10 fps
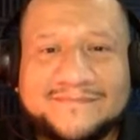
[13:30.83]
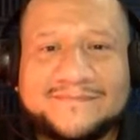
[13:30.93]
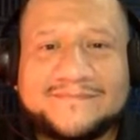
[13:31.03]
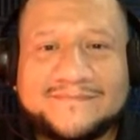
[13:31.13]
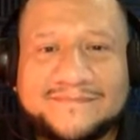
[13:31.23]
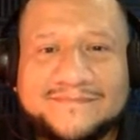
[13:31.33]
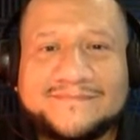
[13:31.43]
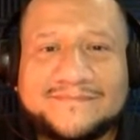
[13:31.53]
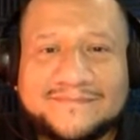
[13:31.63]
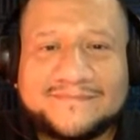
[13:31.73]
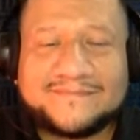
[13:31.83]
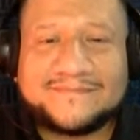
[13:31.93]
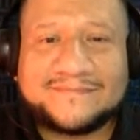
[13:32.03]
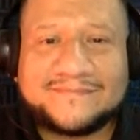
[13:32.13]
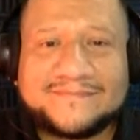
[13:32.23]

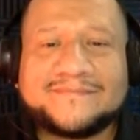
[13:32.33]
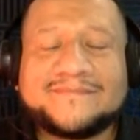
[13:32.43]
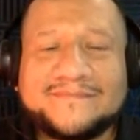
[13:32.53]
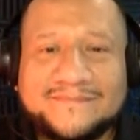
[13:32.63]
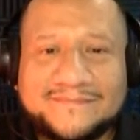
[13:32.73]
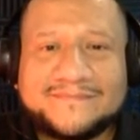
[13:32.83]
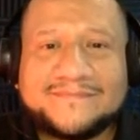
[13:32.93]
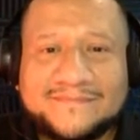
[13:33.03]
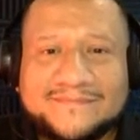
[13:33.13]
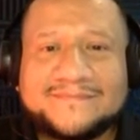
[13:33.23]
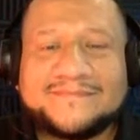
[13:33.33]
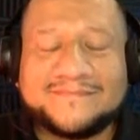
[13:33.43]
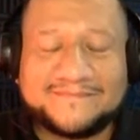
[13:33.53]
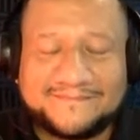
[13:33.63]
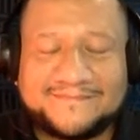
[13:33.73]

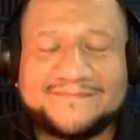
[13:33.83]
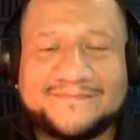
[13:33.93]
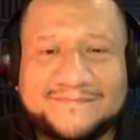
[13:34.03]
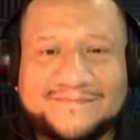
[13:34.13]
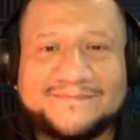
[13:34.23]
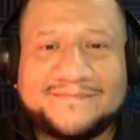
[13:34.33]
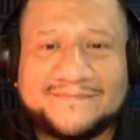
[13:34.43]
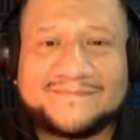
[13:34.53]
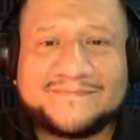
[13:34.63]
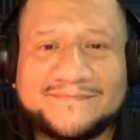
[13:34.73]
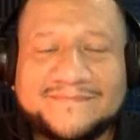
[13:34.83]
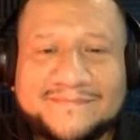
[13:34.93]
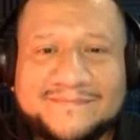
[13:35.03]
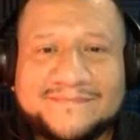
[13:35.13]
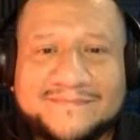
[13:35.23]

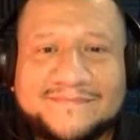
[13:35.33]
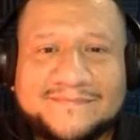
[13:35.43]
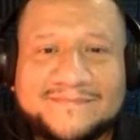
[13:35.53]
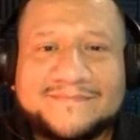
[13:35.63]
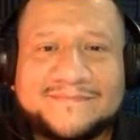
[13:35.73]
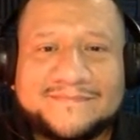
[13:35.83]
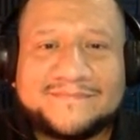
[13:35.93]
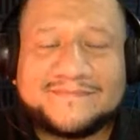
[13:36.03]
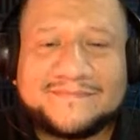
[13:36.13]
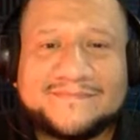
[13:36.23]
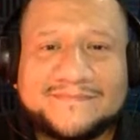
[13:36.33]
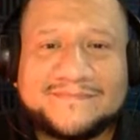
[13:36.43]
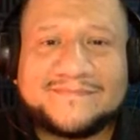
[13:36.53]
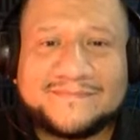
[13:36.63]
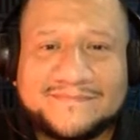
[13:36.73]

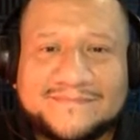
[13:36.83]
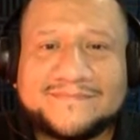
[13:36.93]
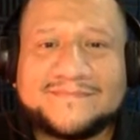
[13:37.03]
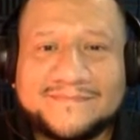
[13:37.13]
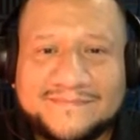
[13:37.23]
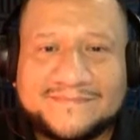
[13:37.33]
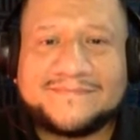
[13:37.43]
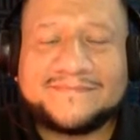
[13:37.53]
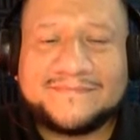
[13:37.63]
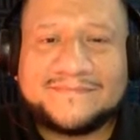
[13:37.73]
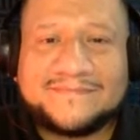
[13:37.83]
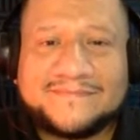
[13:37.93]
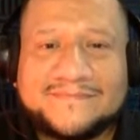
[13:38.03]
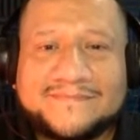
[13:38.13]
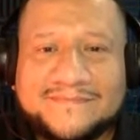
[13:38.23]

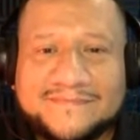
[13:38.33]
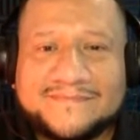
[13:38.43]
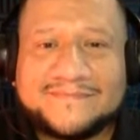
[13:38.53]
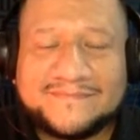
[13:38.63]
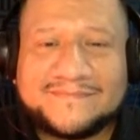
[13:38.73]
No words are spoken by the person on screen.